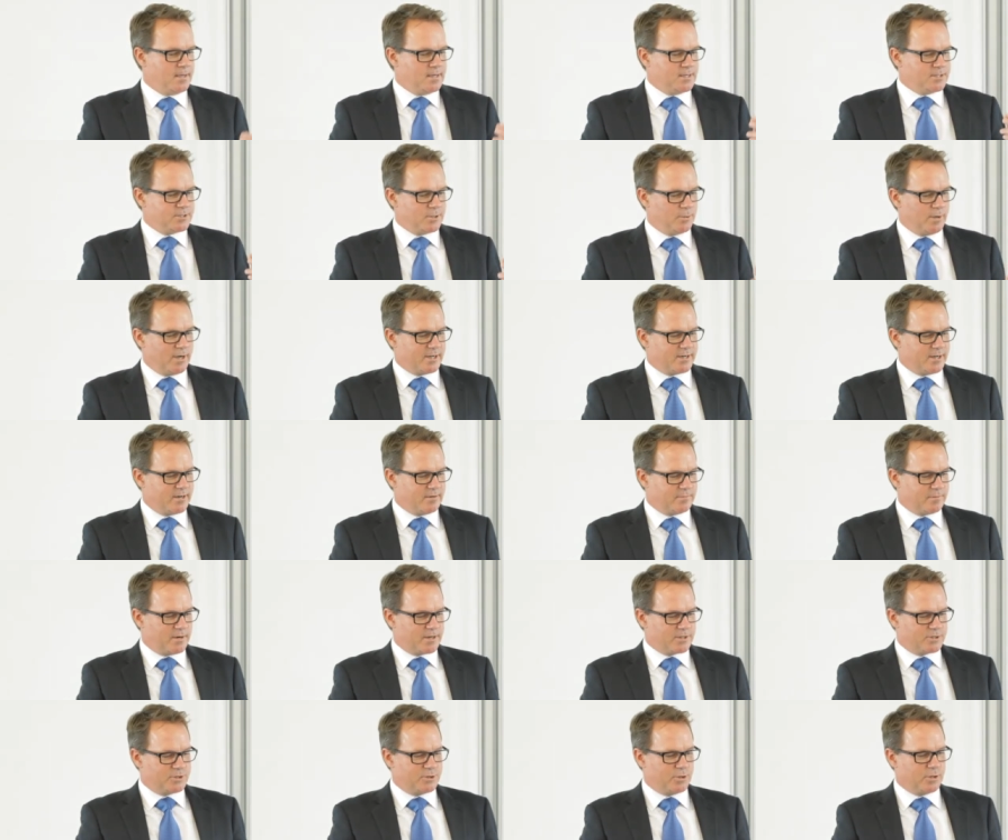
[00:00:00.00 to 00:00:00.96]
So we
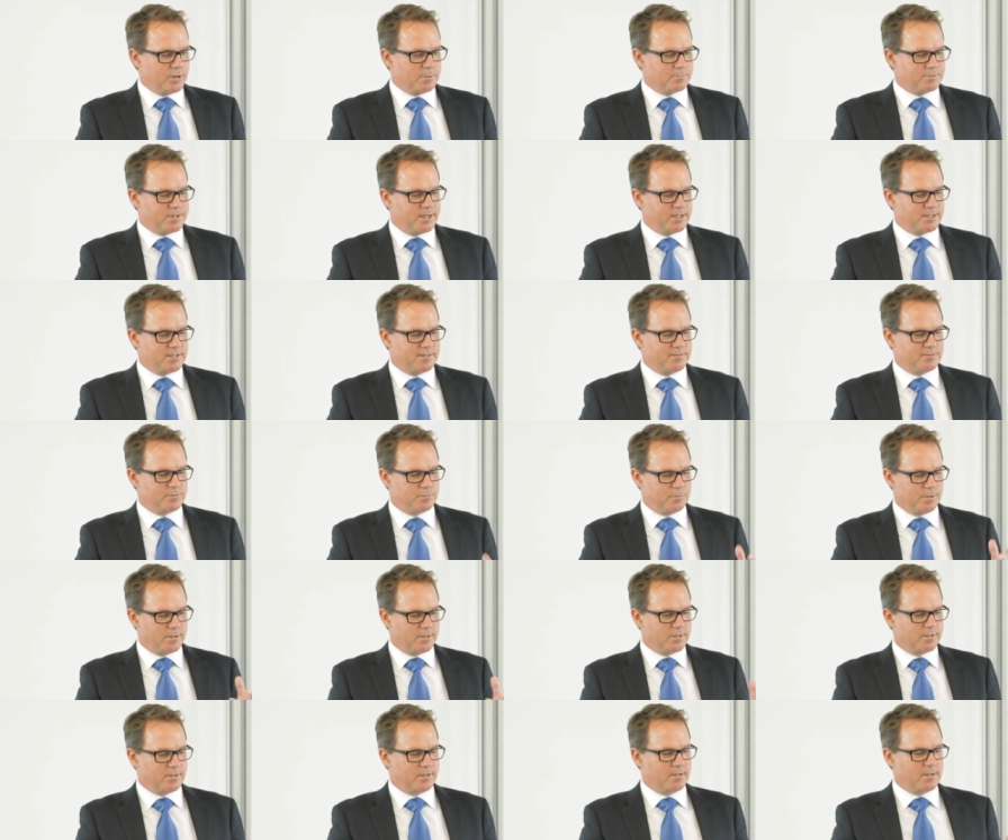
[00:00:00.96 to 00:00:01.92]
identified two objectives
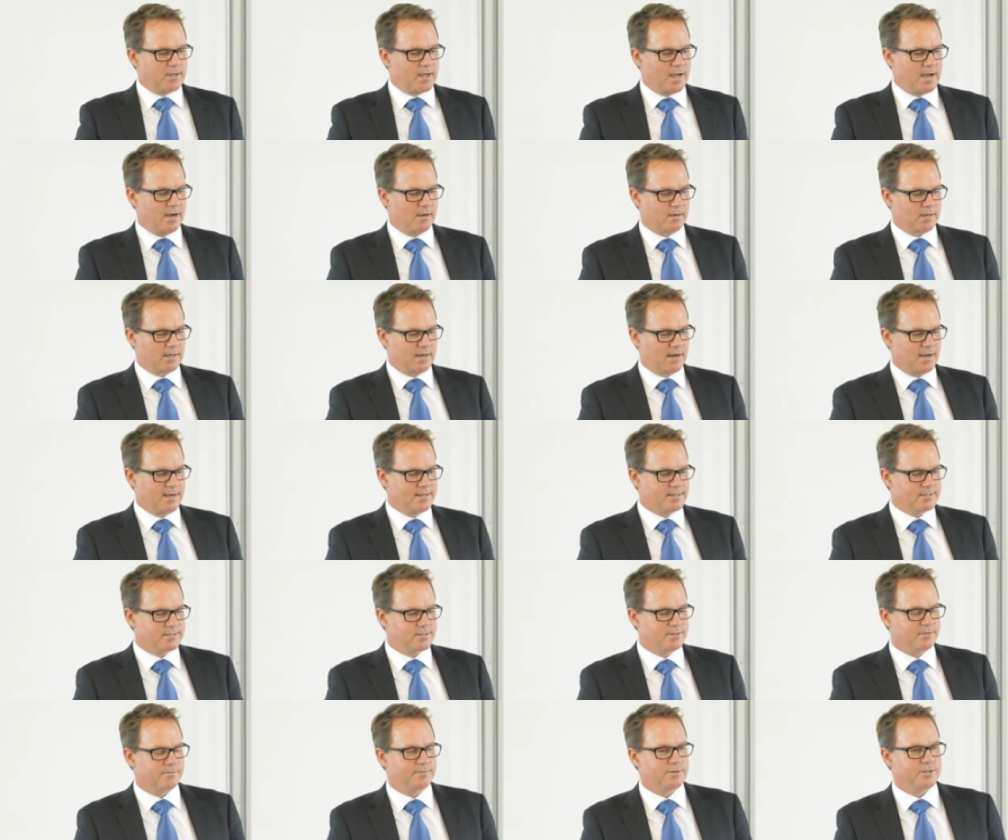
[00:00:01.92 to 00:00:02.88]
with our
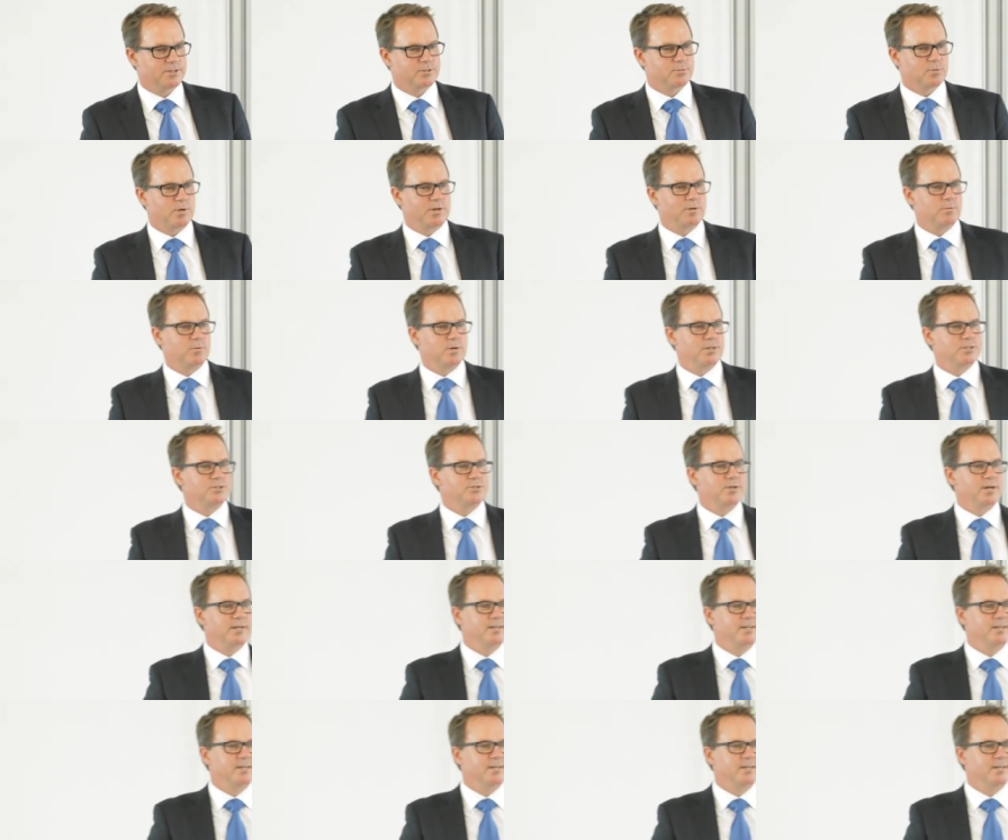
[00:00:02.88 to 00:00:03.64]
clients. The first one was to